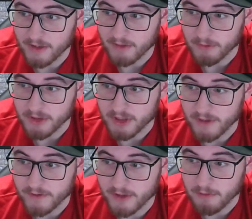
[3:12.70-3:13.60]
which
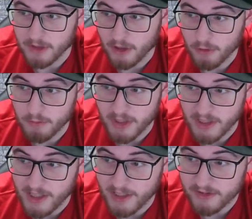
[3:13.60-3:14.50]
gives him an
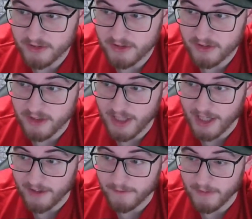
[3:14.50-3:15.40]
OPS
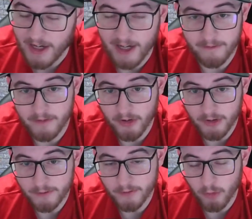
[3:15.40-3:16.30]
at
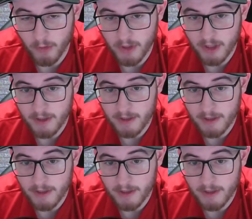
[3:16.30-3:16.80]
534.